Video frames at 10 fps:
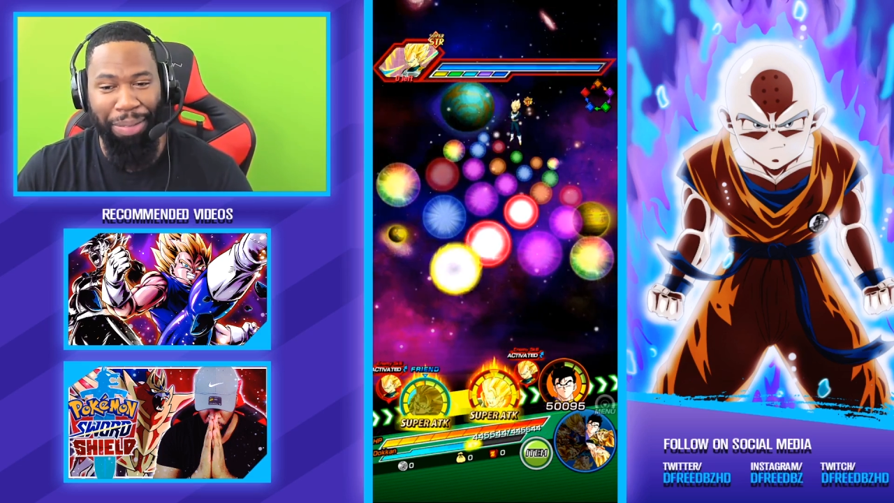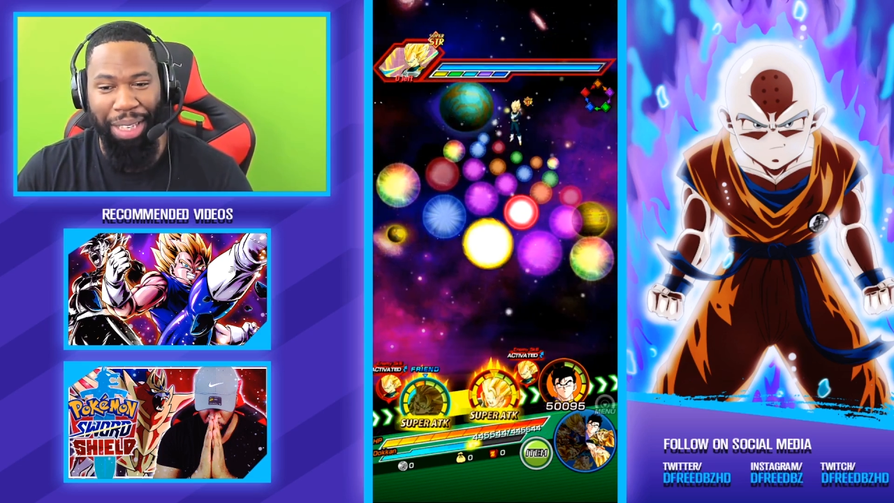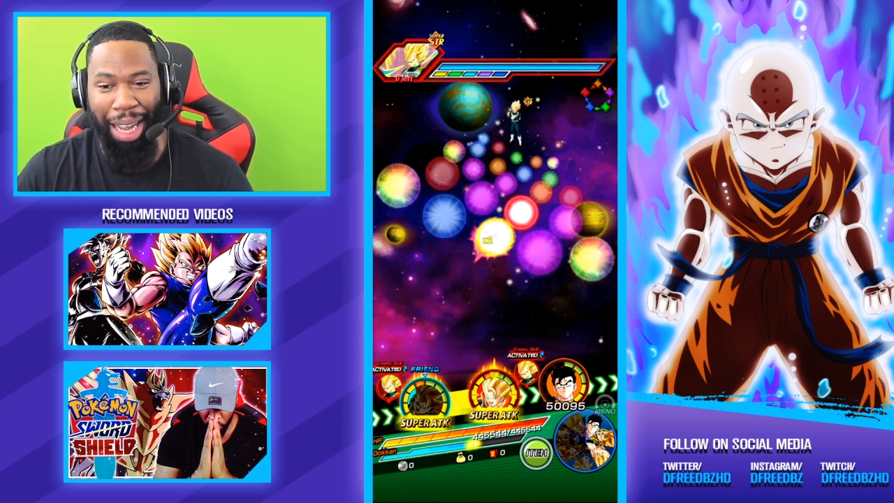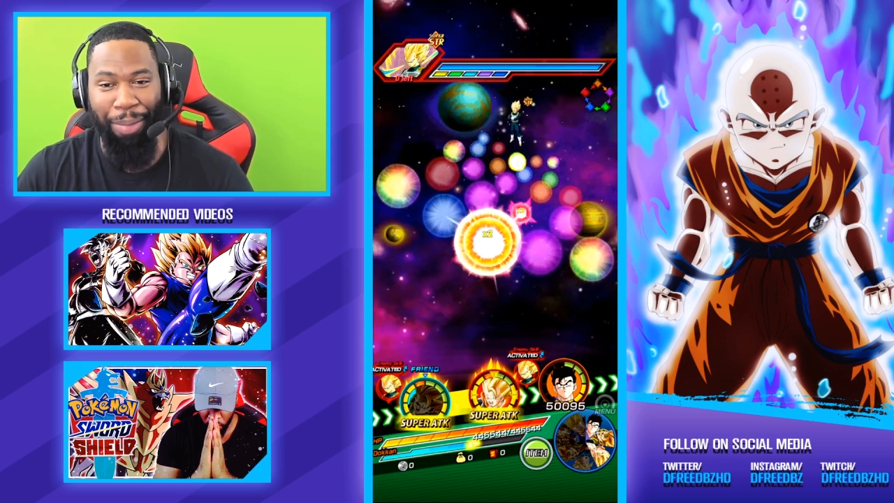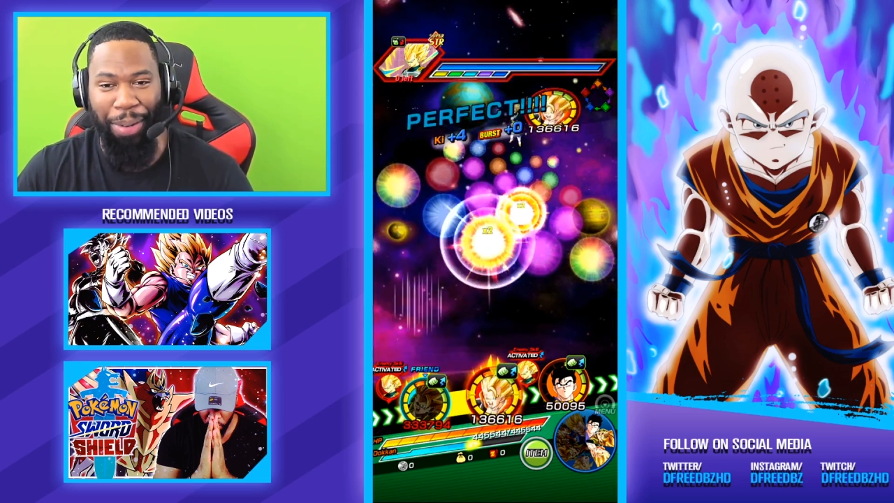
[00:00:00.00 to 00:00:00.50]
the
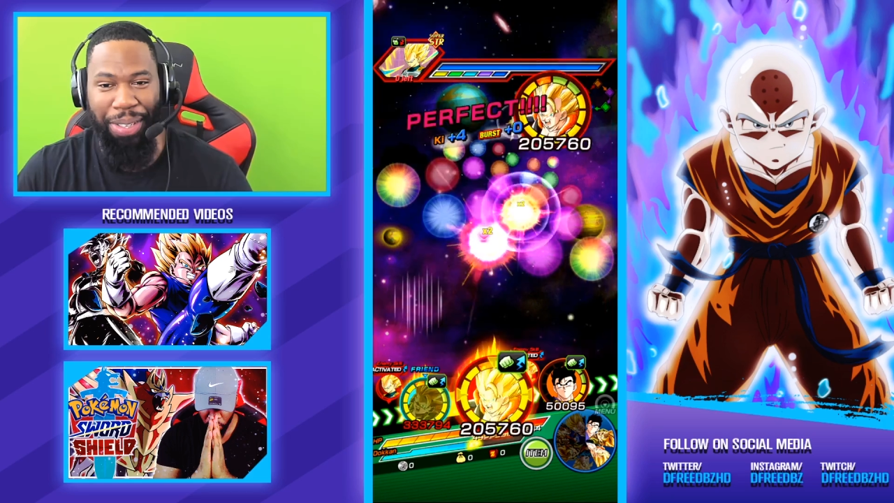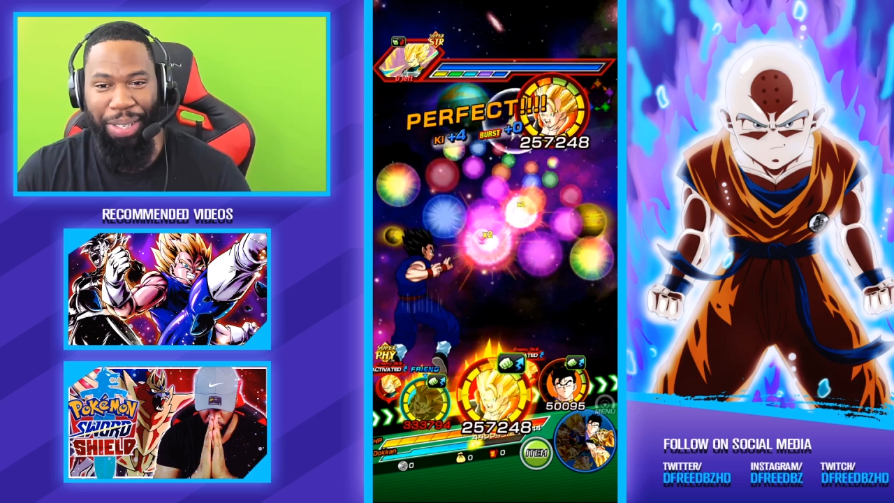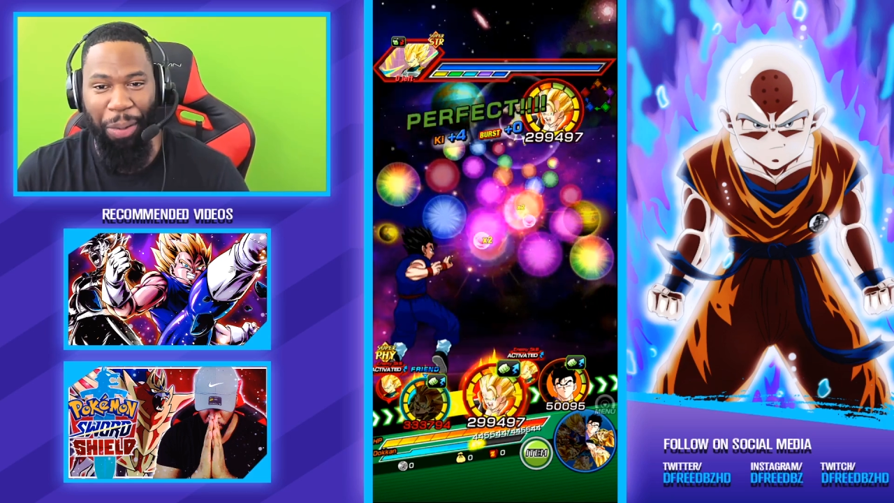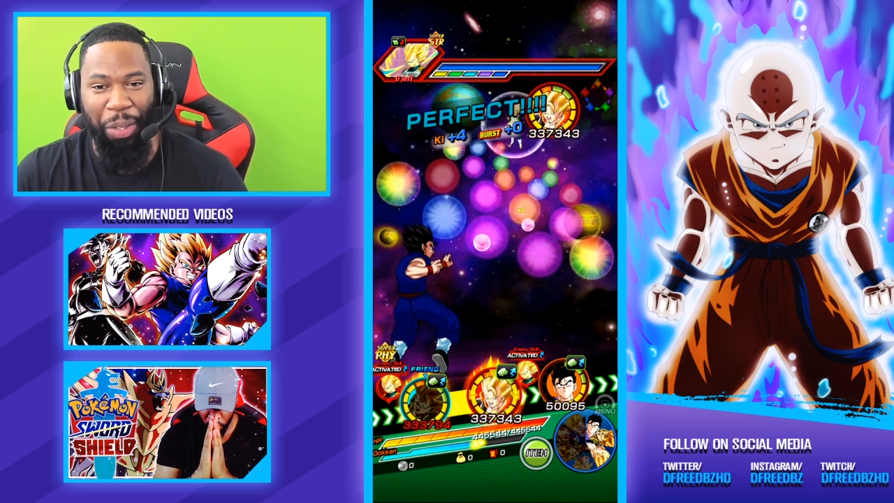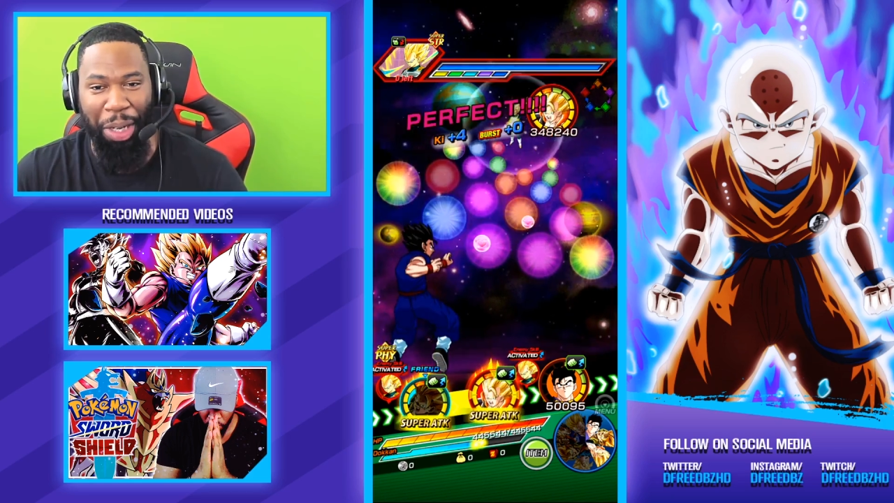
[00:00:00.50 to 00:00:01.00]
day versus
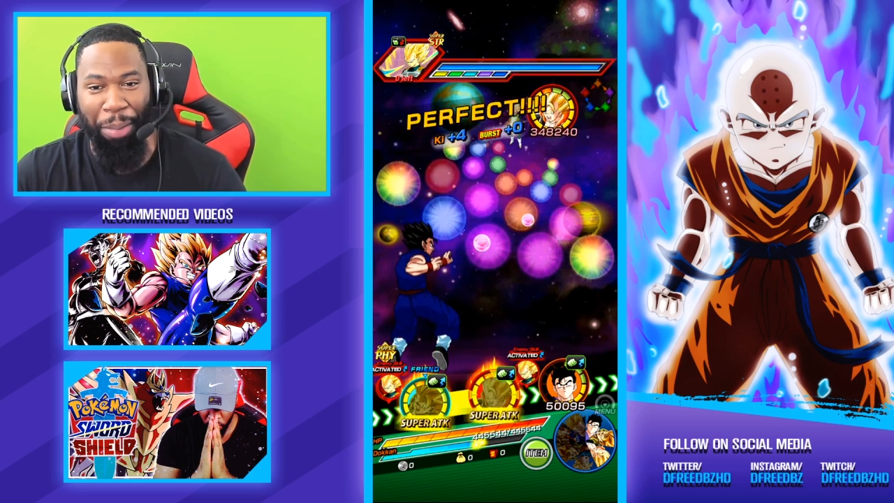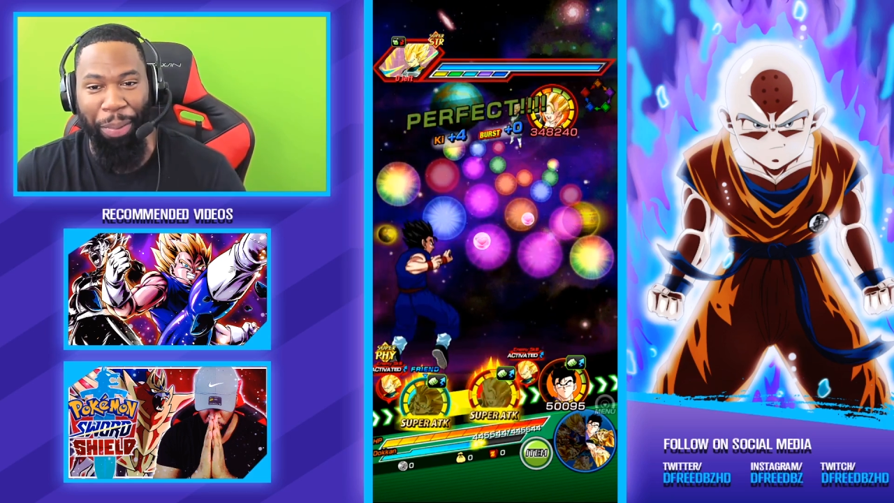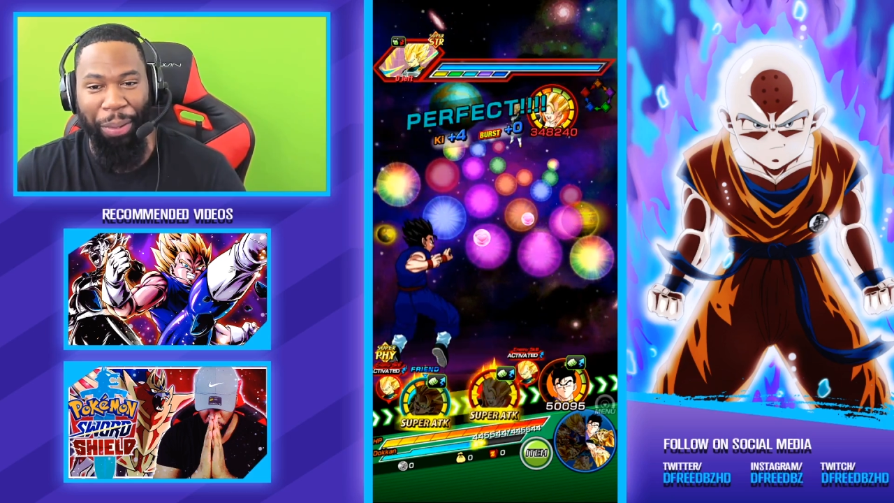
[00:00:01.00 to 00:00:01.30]
Gogeta Blue,